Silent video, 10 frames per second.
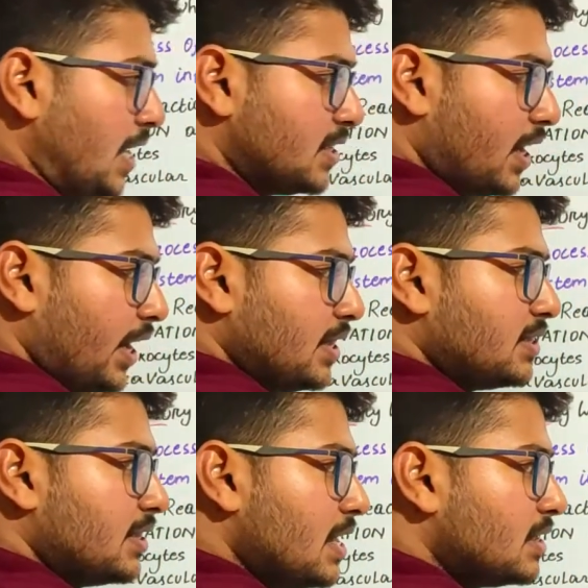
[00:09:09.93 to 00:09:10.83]
certain
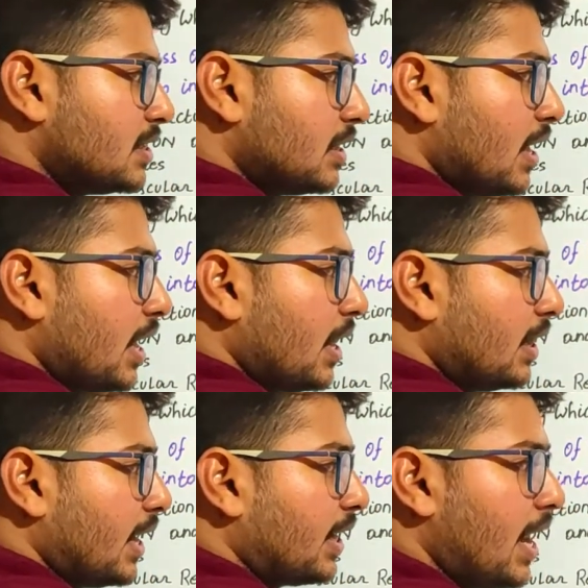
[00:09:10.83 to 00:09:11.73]
cells
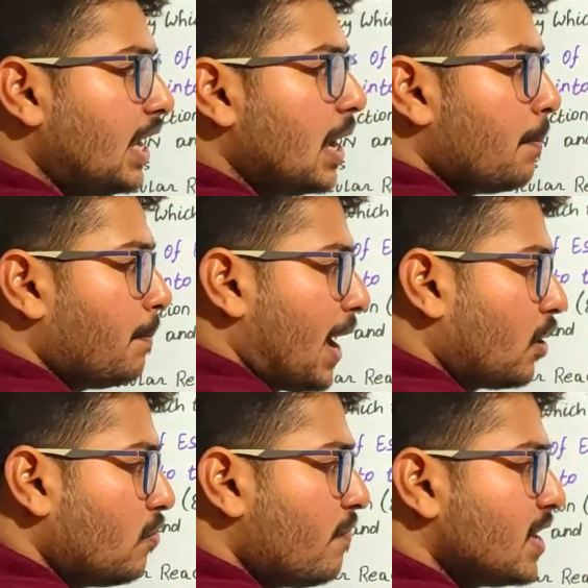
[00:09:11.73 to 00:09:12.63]
that like
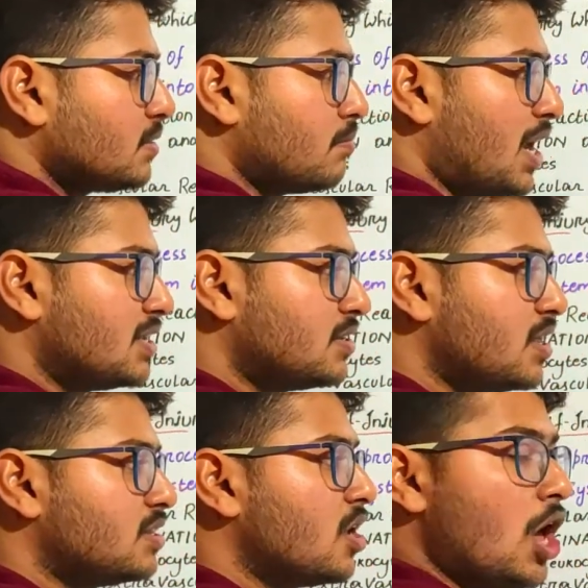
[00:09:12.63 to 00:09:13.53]
macrophage, mast
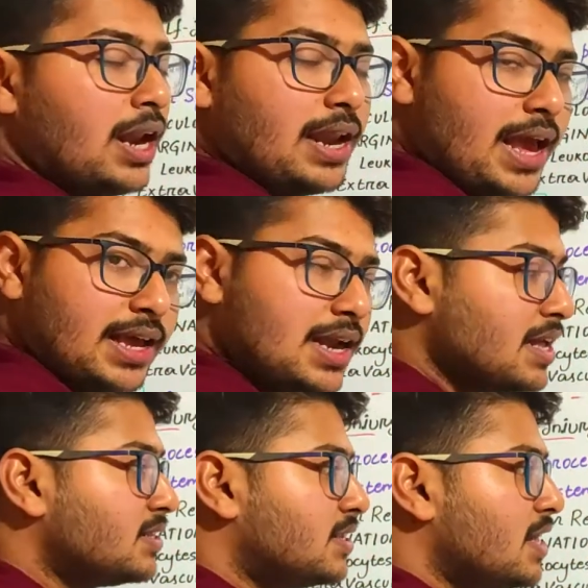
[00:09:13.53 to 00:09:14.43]
cells,
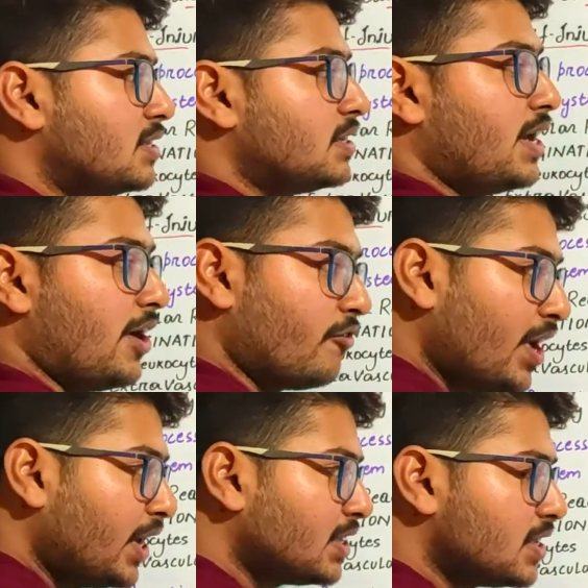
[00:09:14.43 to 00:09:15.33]
Langerhans cells,
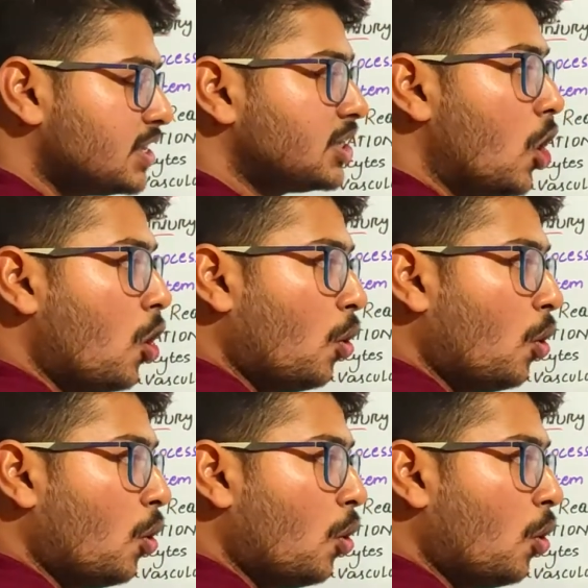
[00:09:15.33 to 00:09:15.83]
dendritic cells,